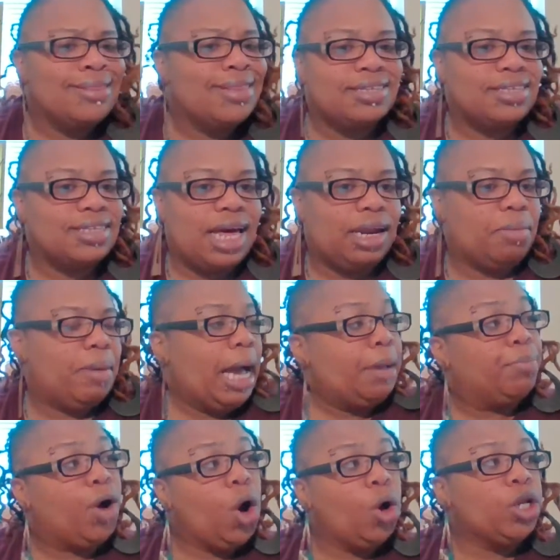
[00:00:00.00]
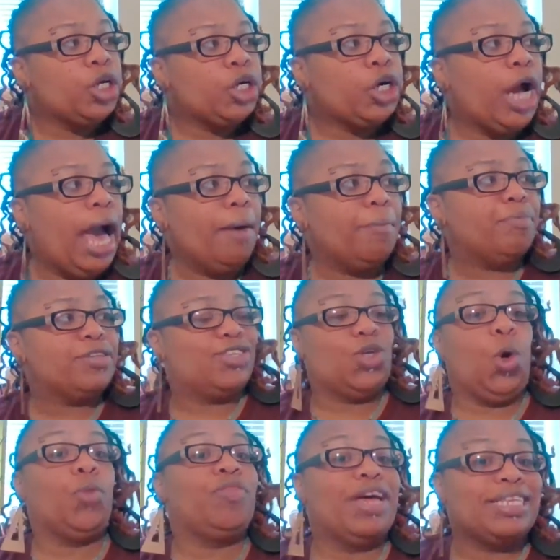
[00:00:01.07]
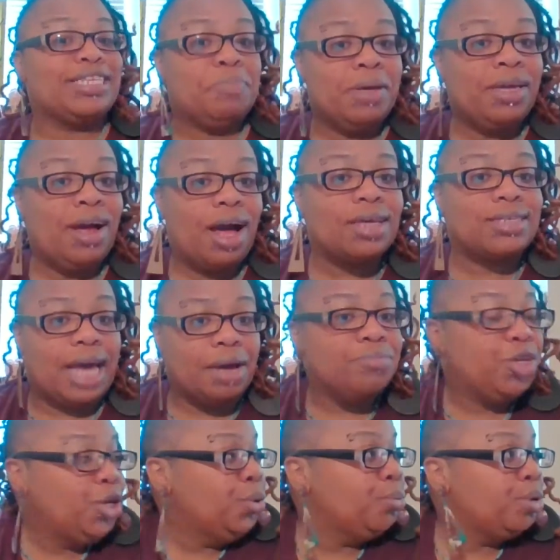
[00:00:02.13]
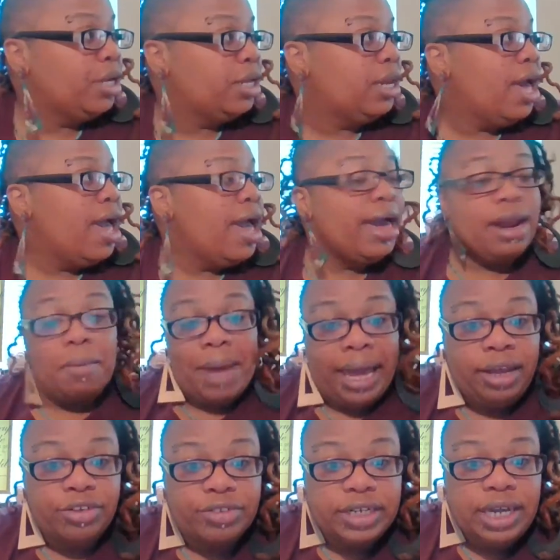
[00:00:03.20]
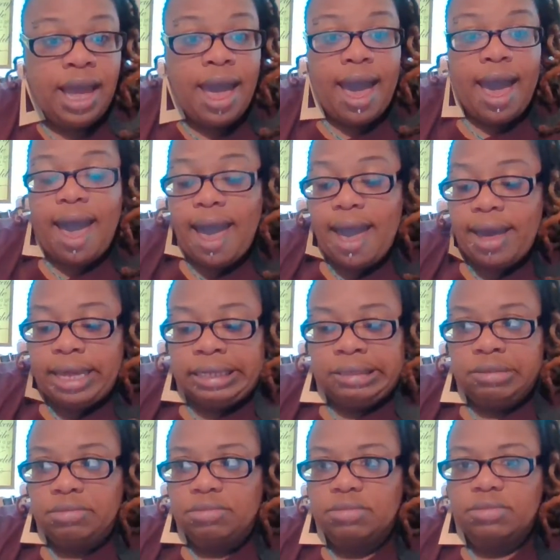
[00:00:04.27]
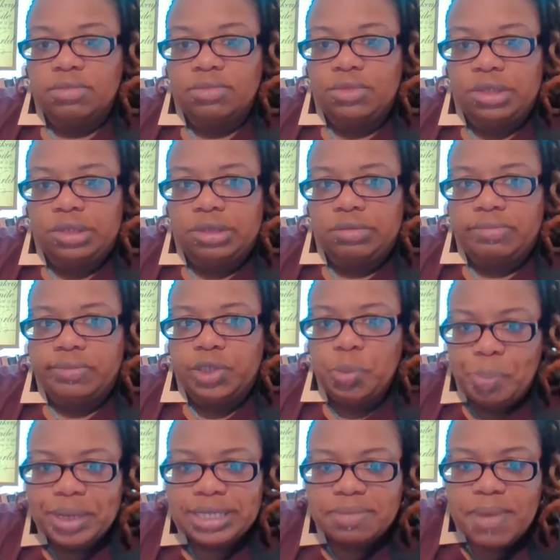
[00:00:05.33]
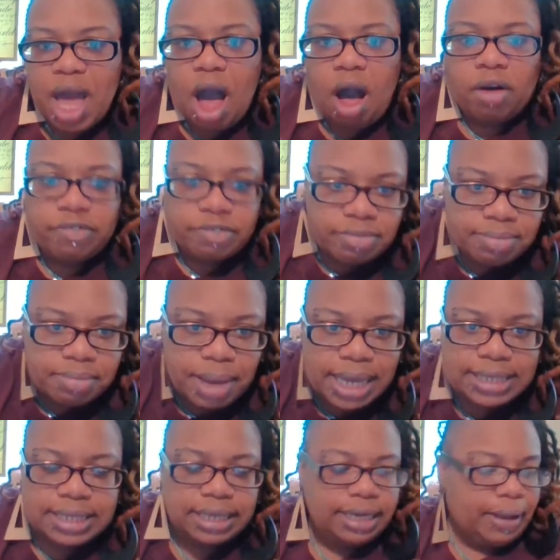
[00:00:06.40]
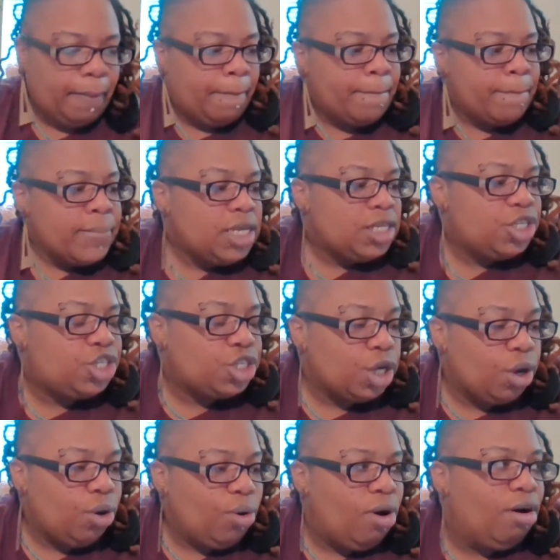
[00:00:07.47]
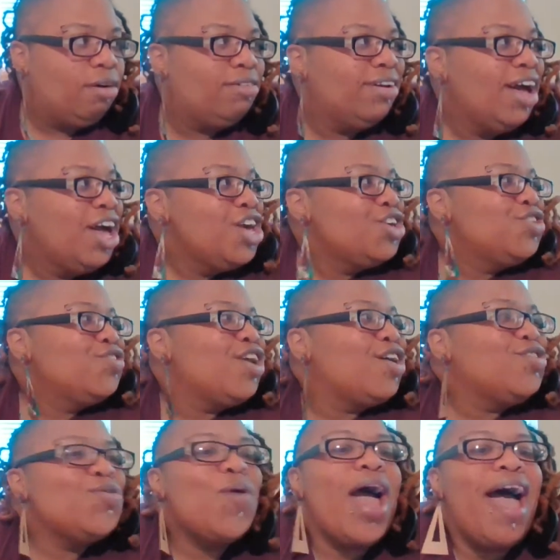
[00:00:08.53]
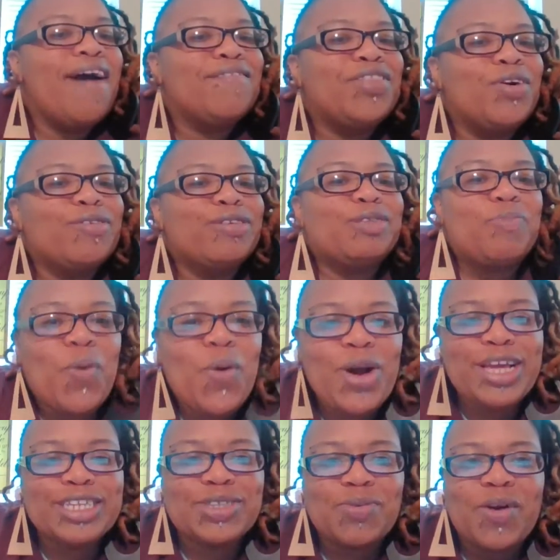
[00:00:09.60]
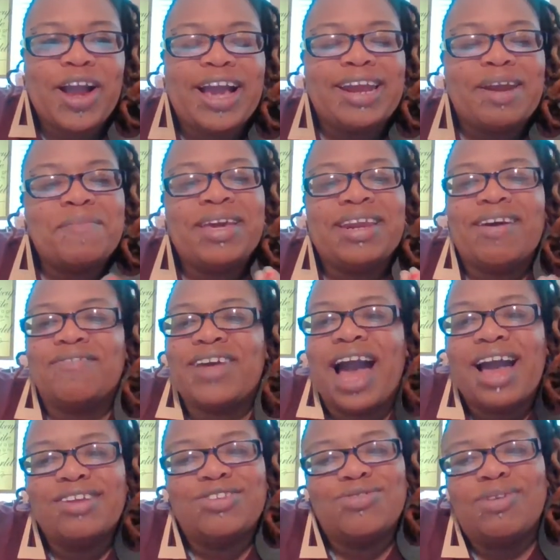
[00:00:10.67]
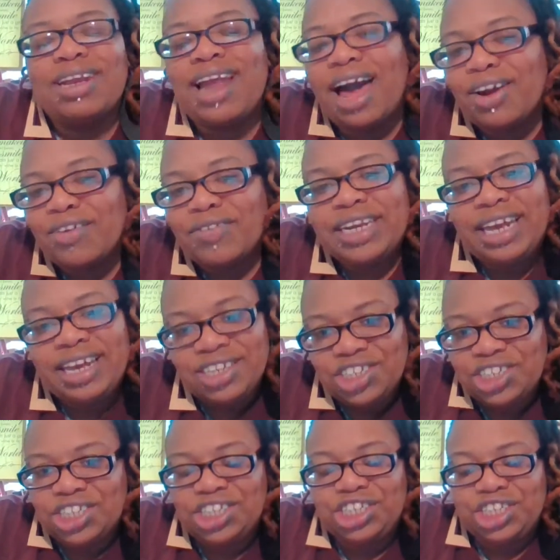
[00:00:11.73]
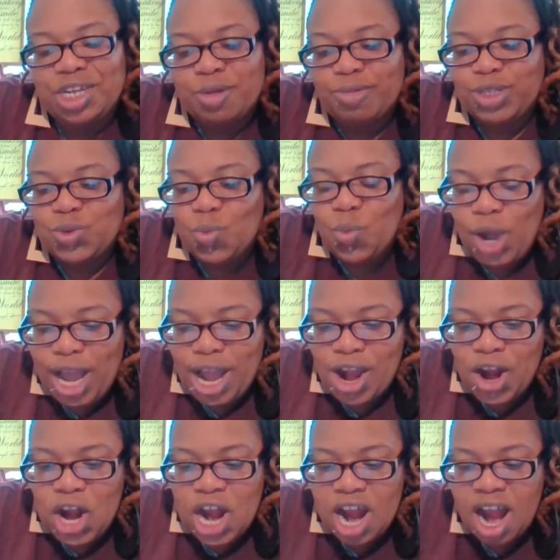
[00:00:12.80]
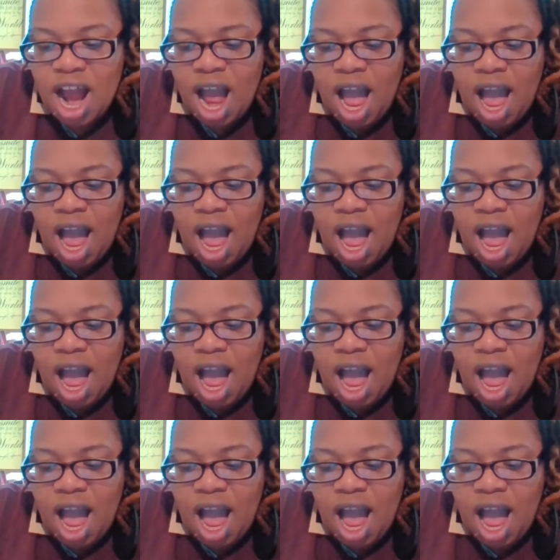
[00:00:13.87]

That's not a bipolar episode. That's because I'm human and I'm angry and you pissed me off, basically. So, you have those points where, and I mean, I've gotten to a lot of relationships where,